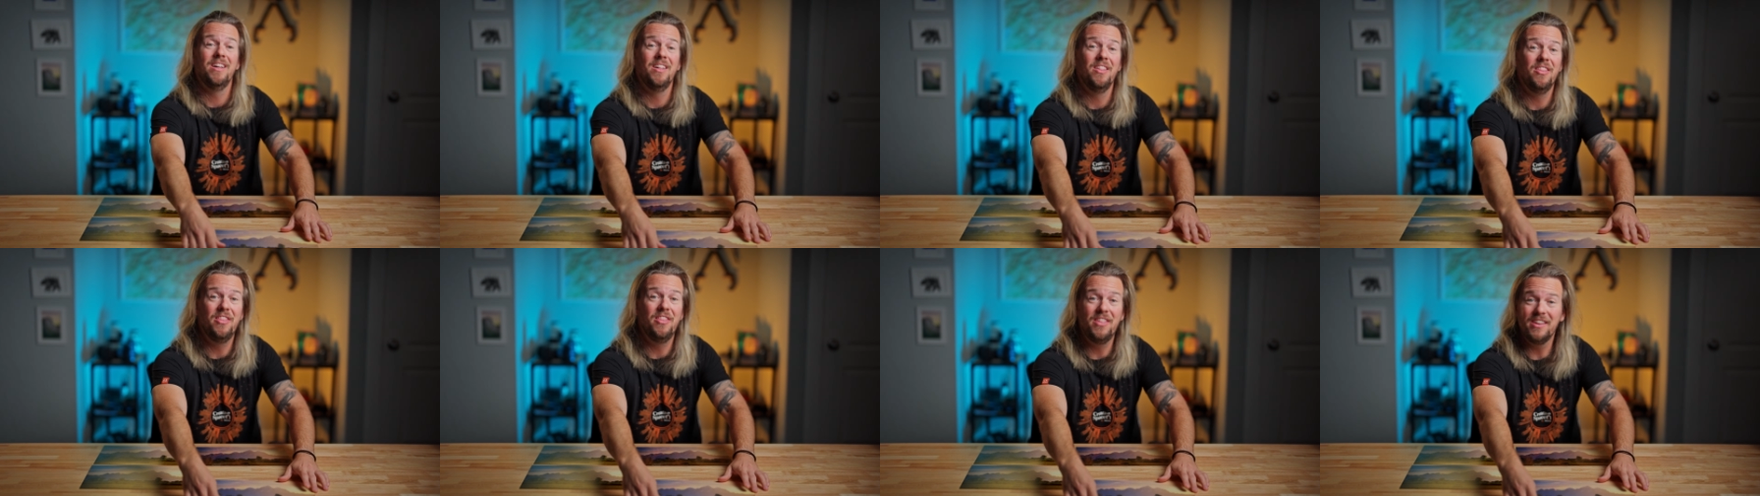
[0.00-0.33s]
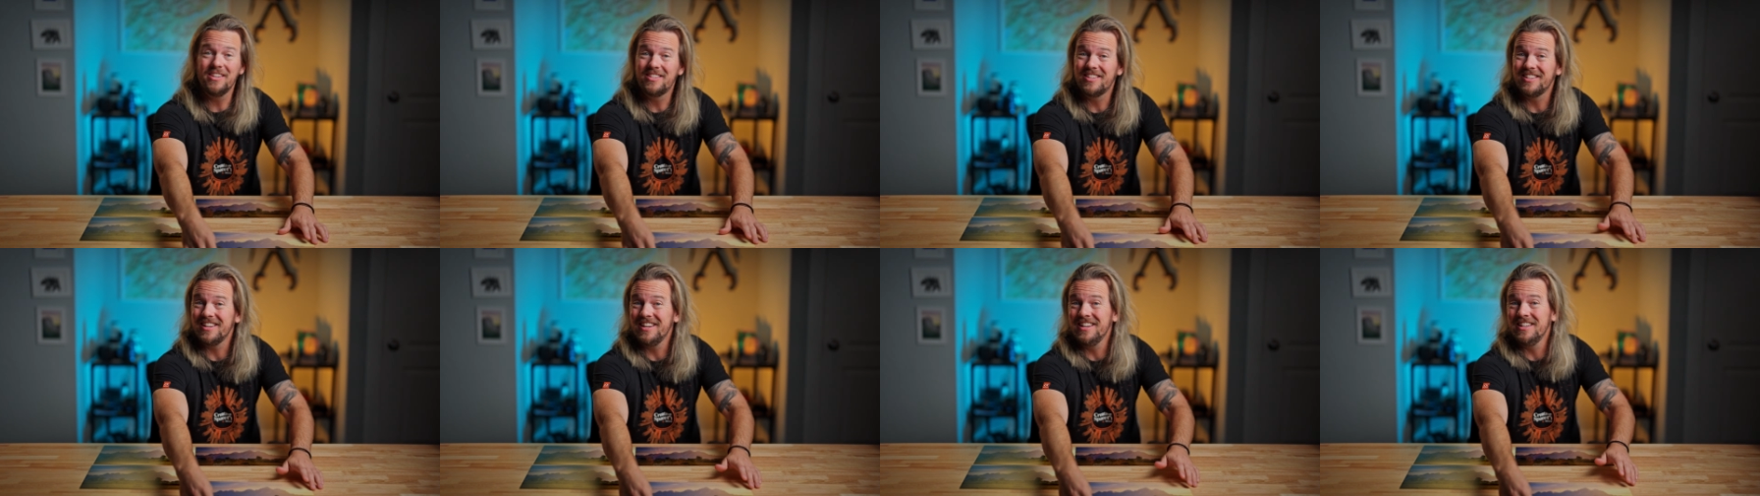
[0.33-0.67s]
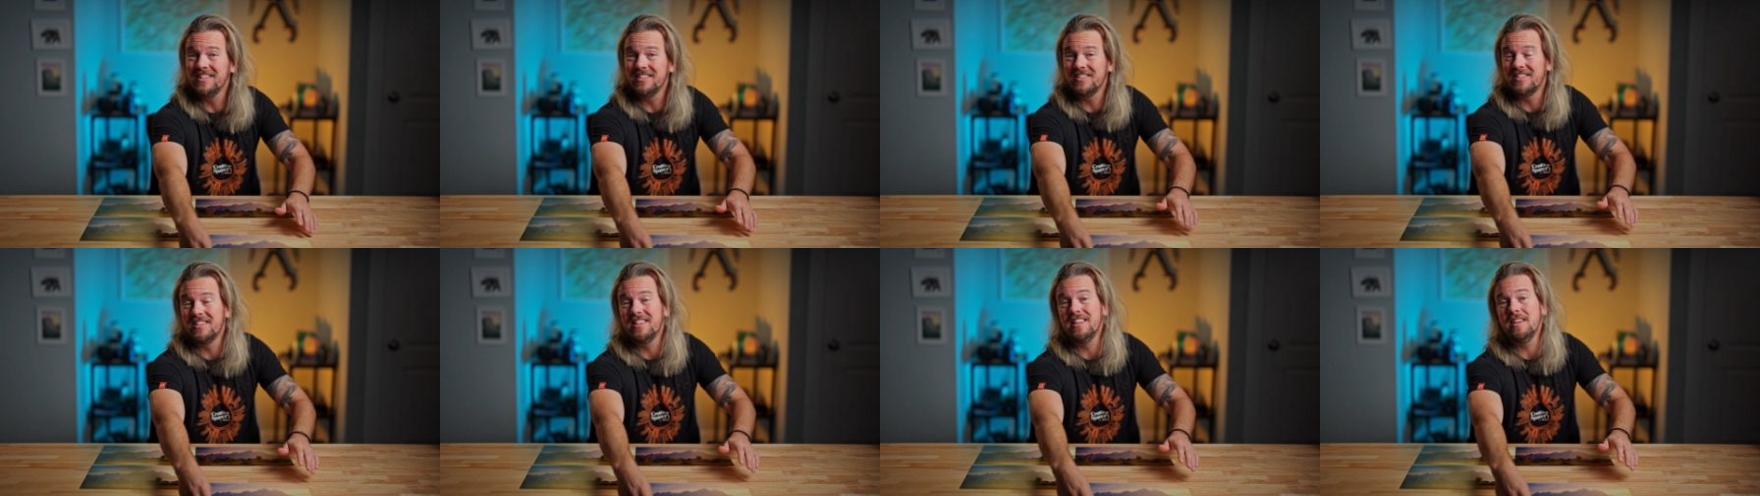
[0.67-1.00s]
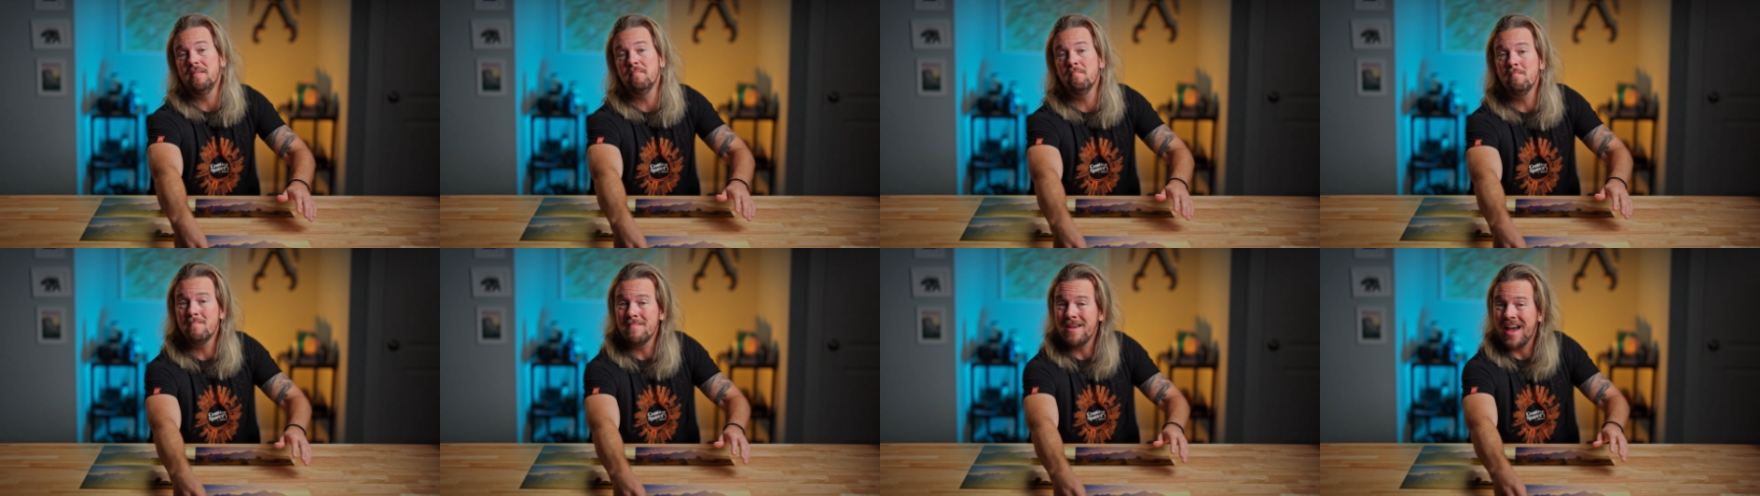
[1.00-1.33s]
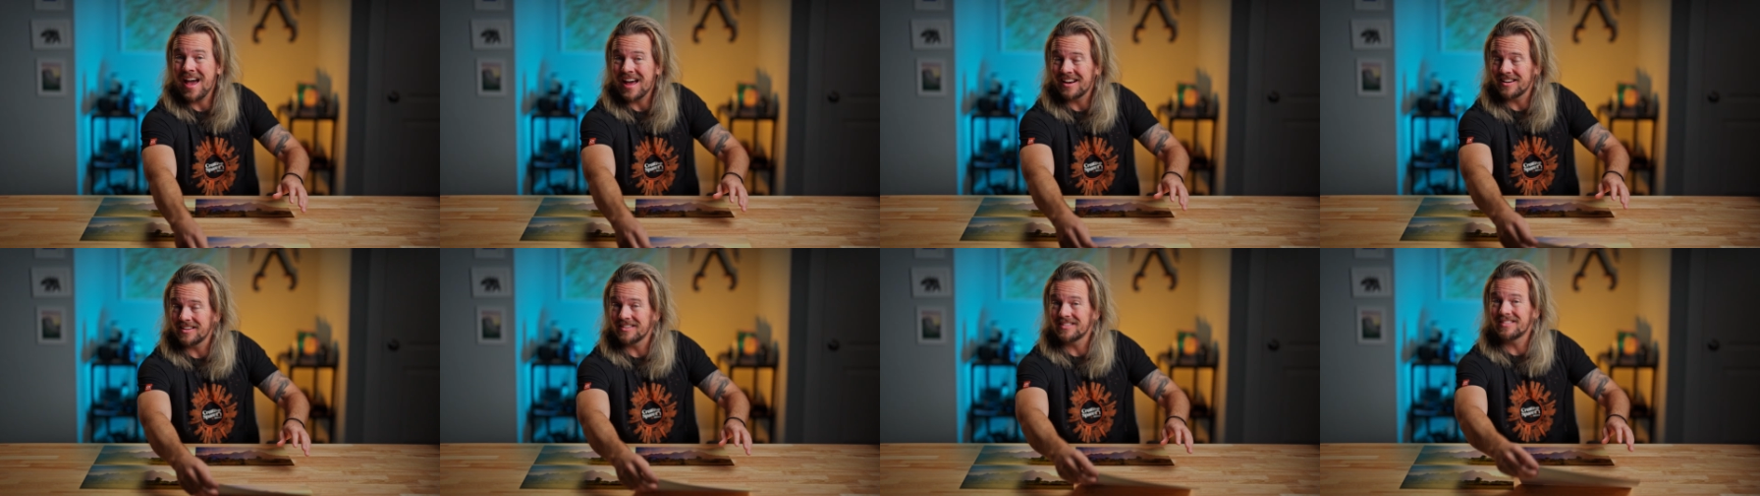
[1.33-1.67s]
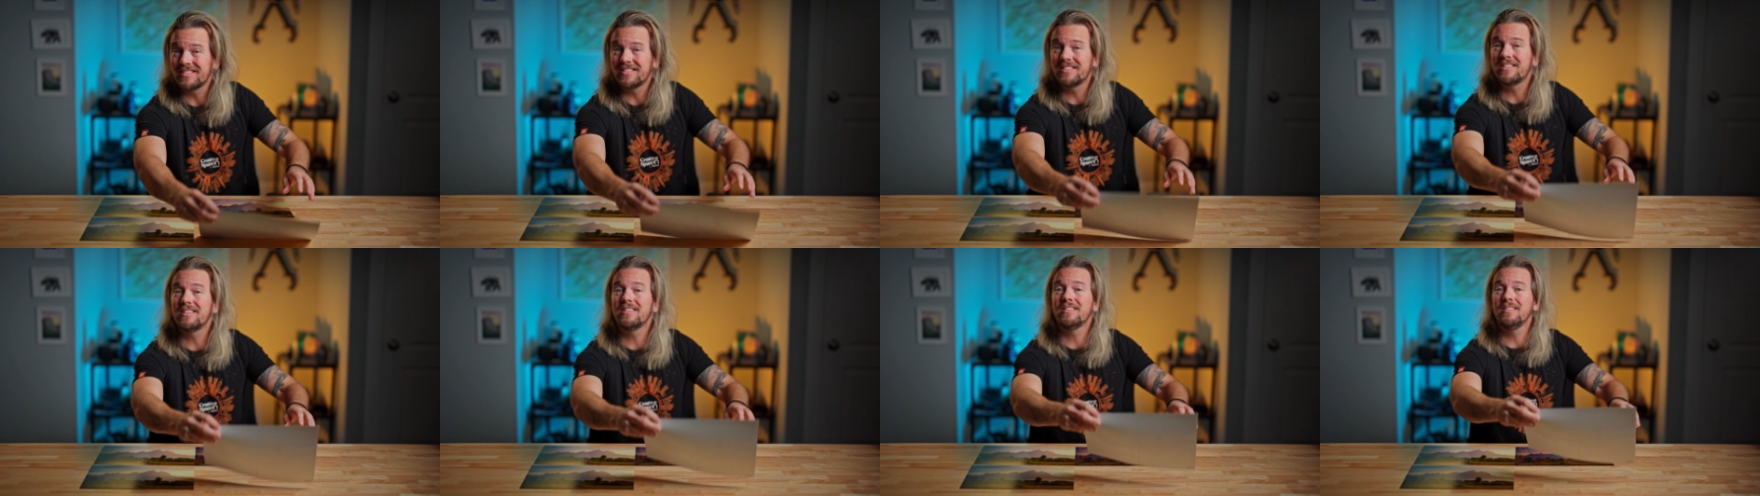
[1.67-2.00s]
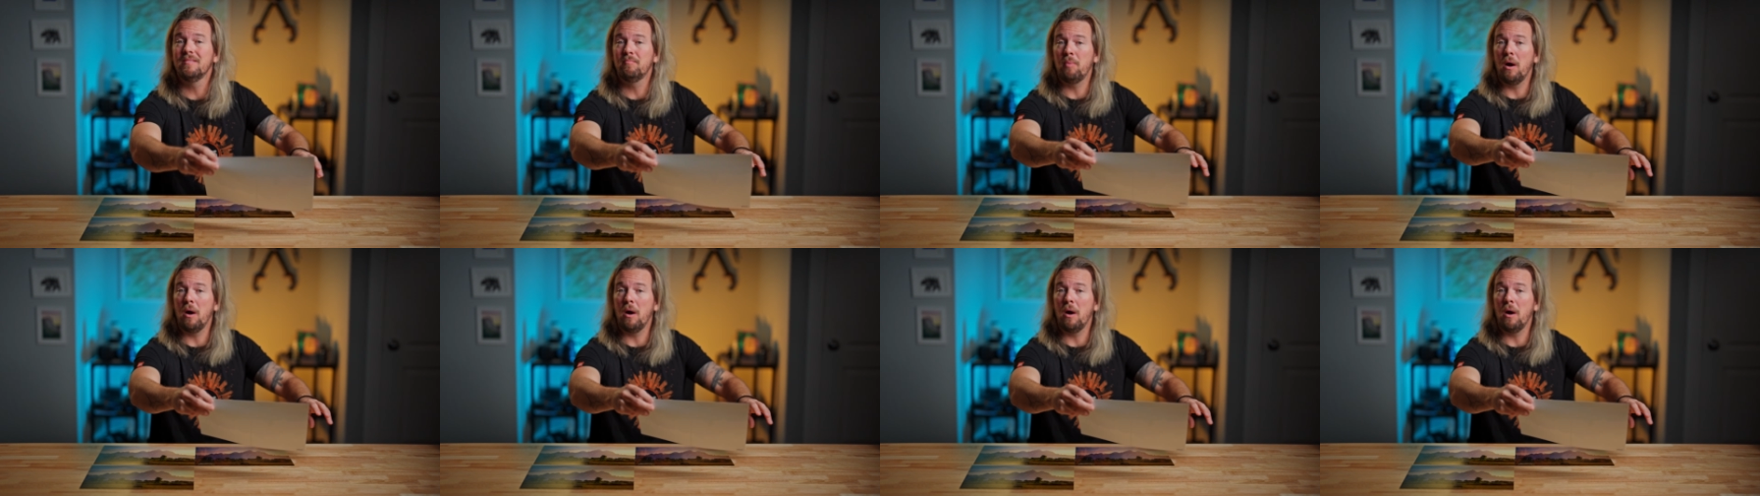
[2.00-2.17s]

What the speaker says: this is the mattest